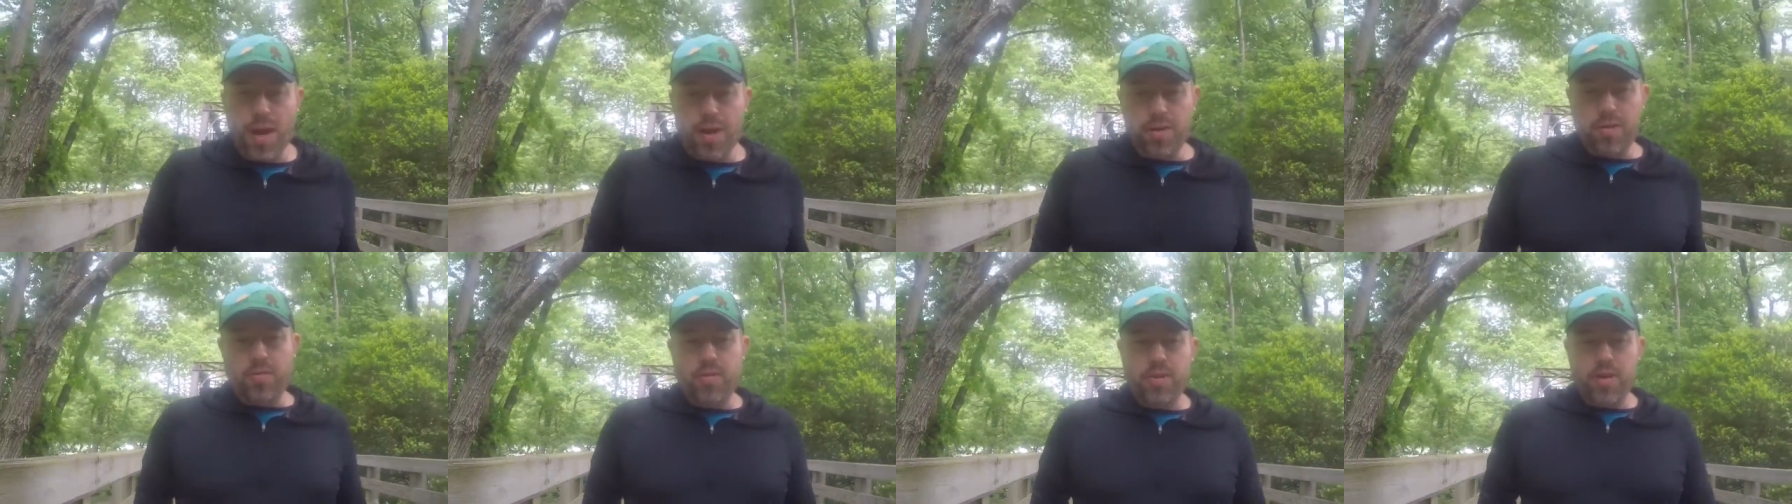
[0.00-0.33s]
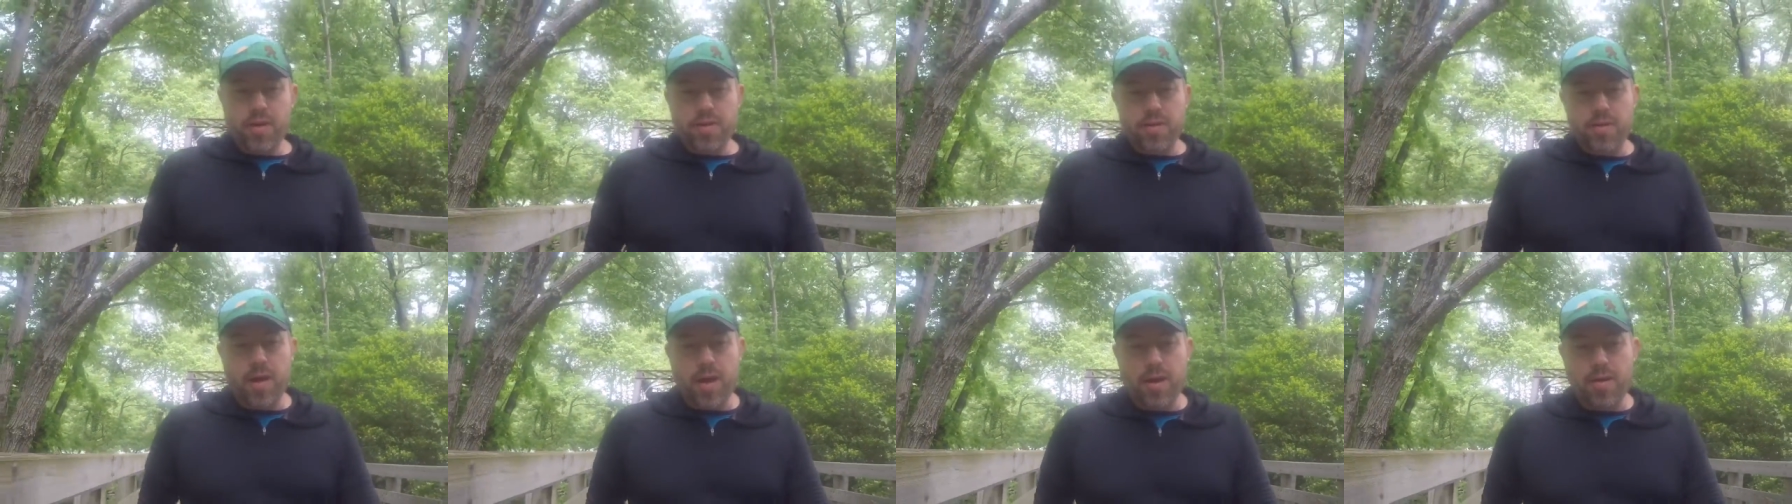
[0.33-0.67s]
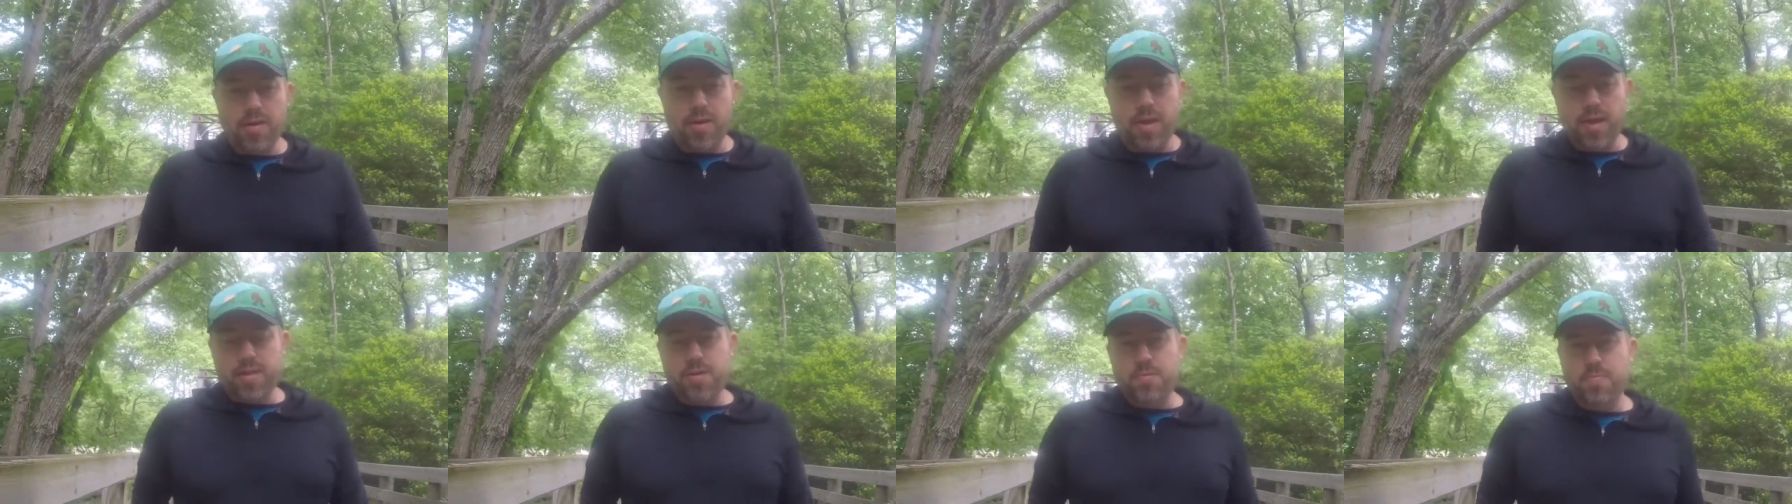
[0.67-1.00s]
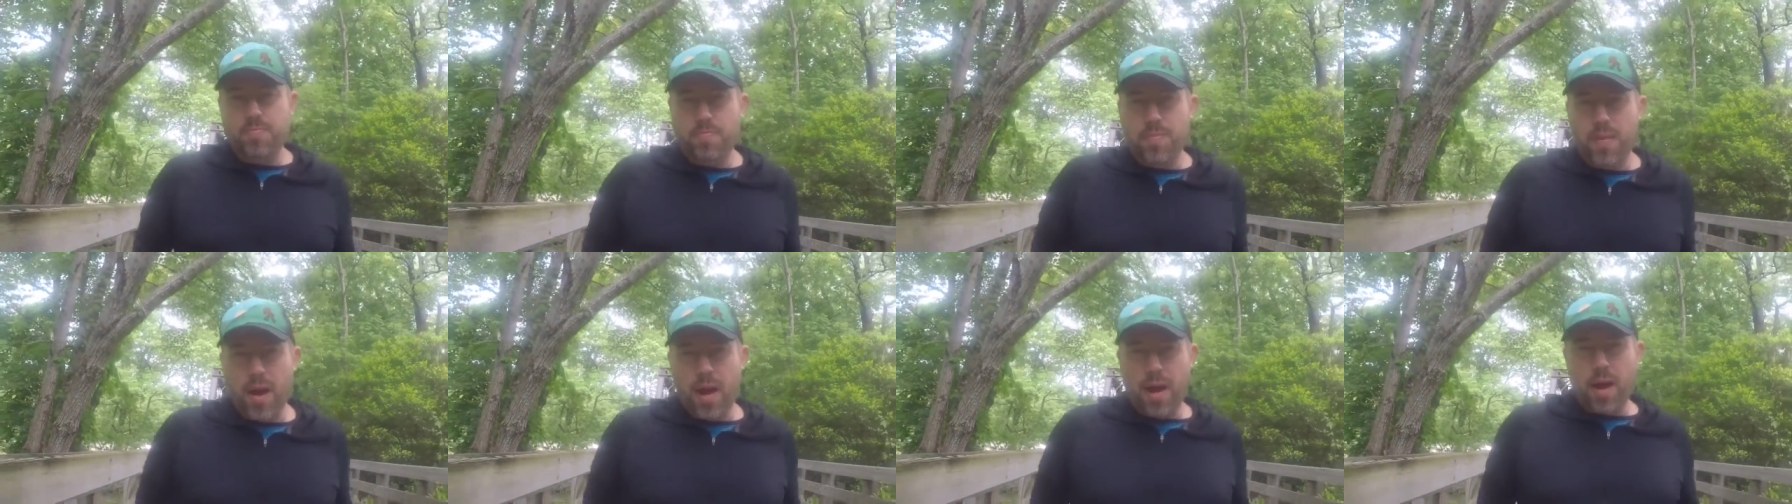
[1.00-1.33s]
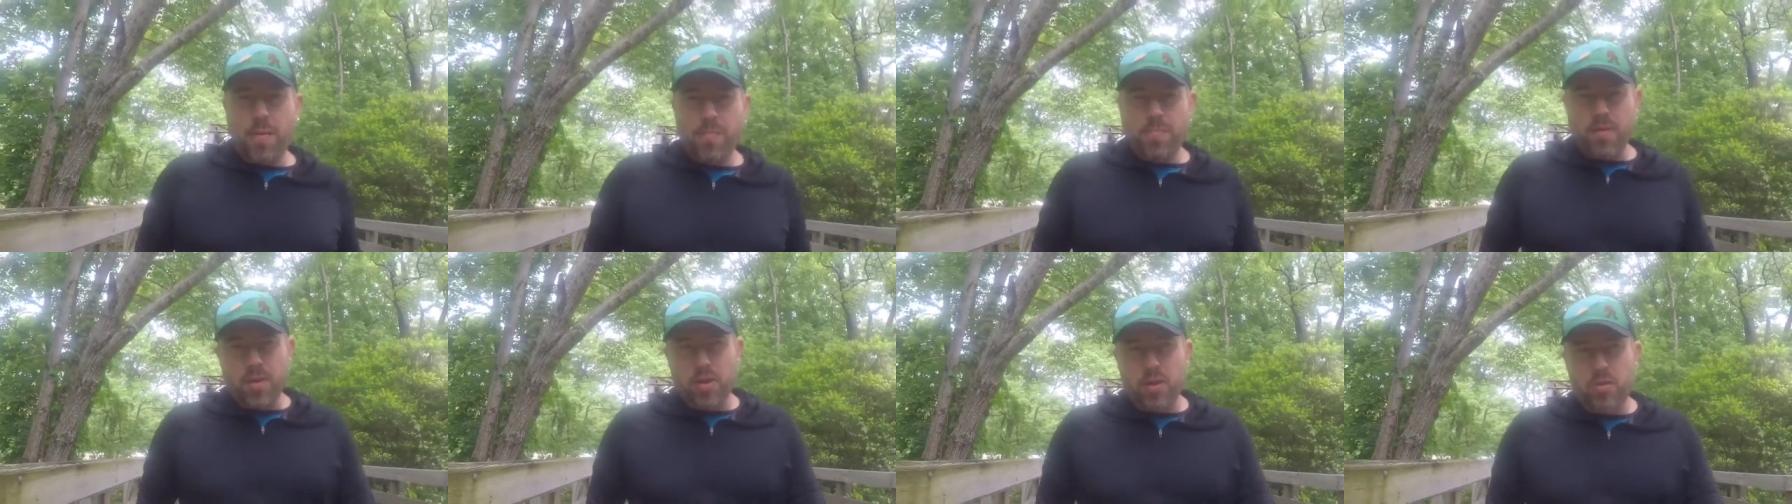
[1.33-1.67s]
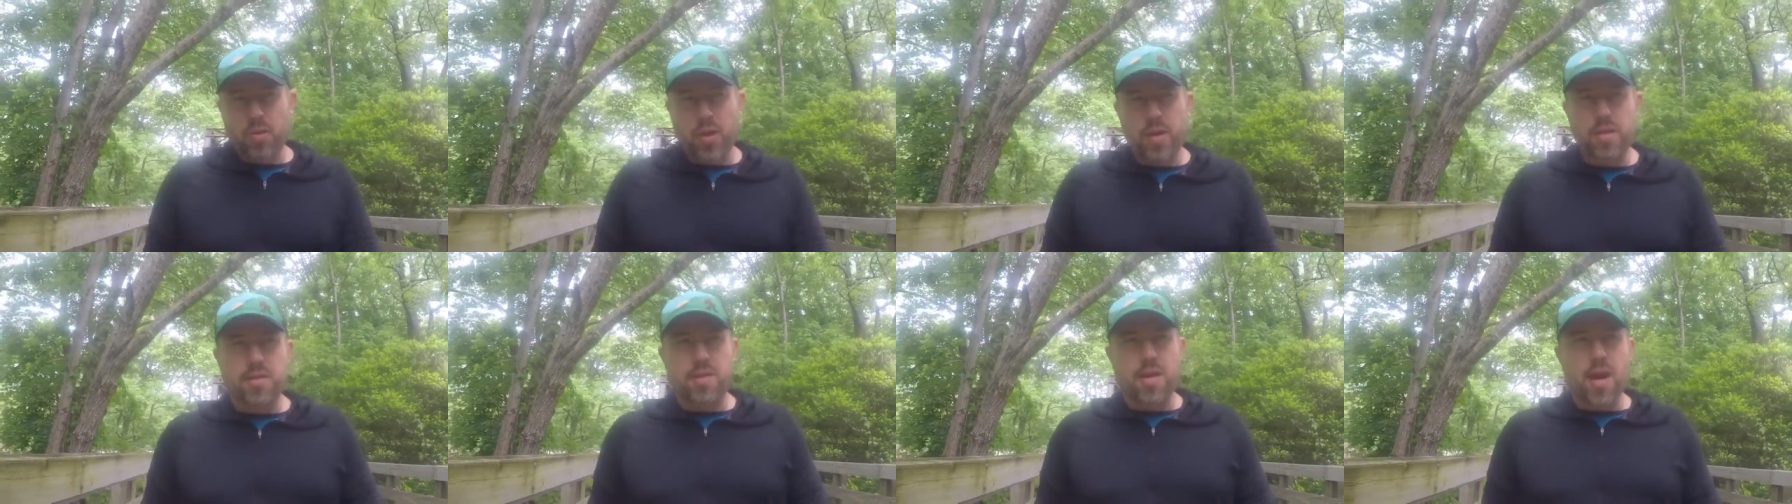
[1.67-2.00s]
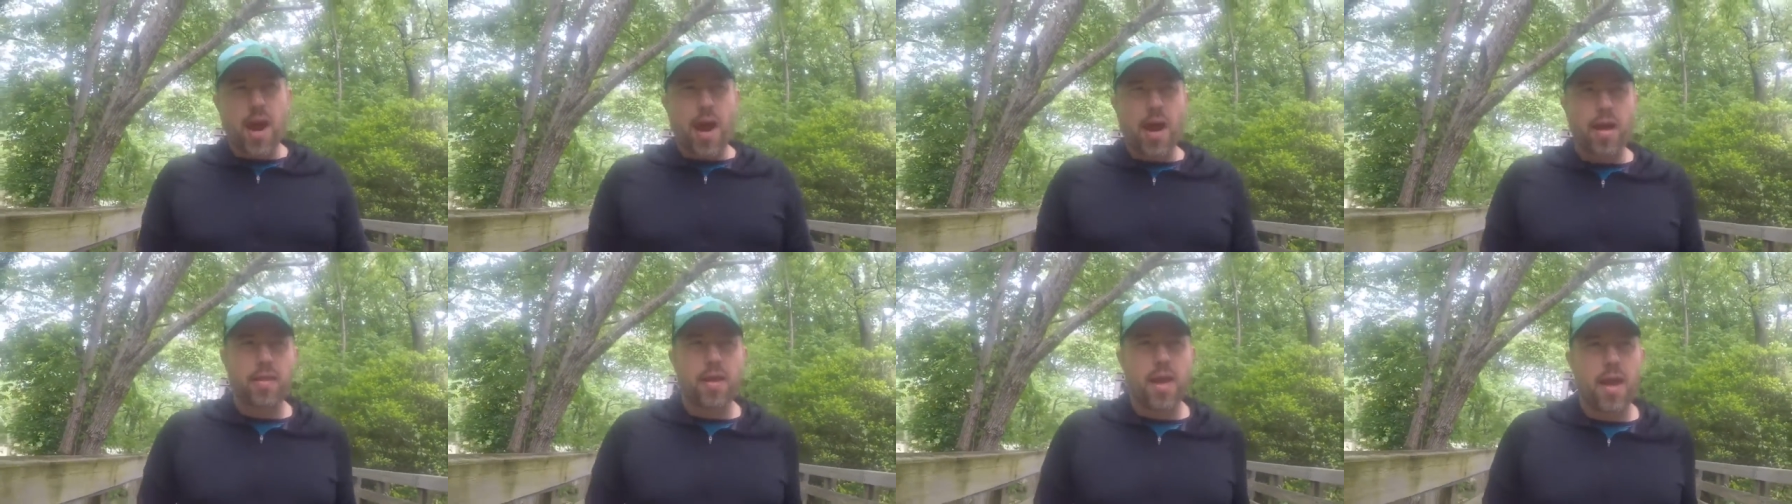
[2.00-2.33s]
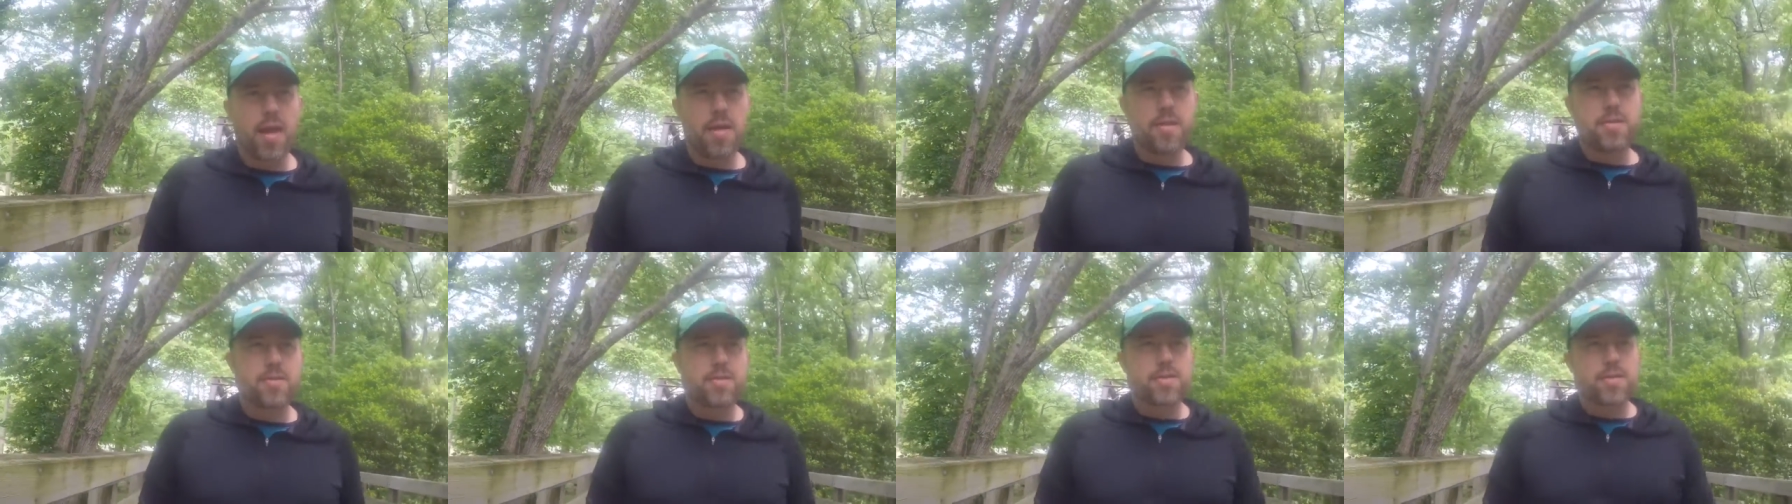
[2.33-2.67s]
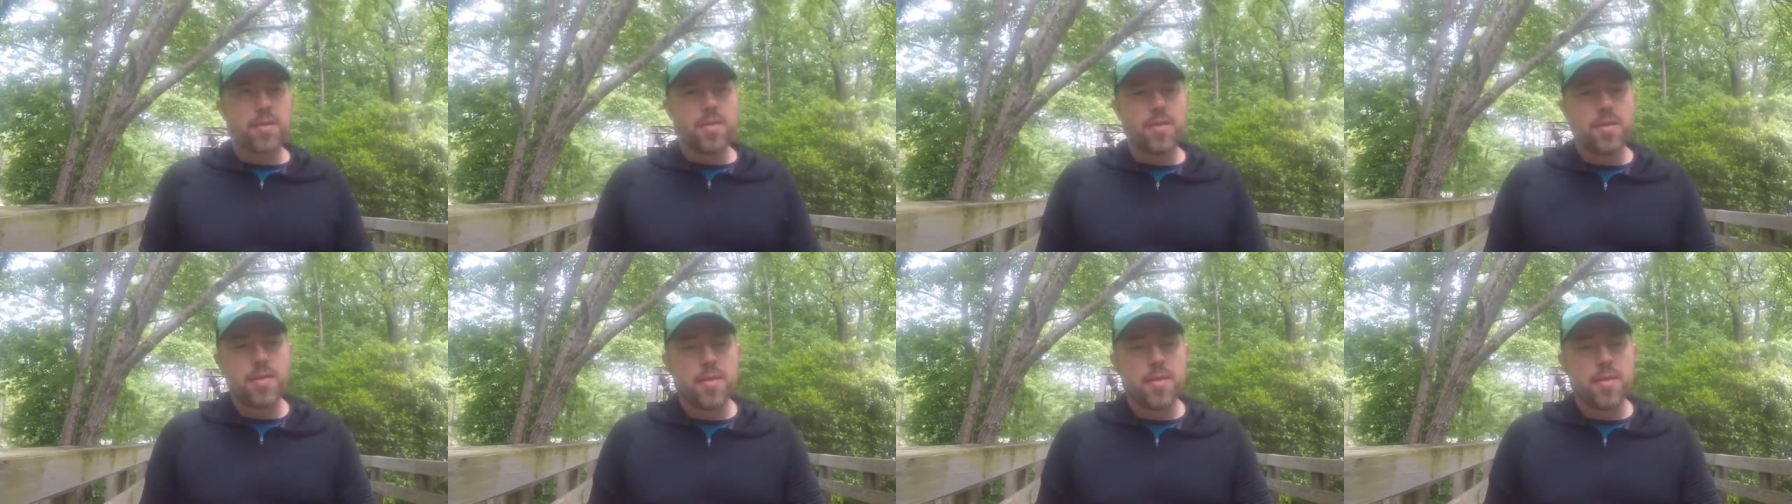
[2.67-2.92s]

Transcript: I don't think, that's up in the Grayson Highlands,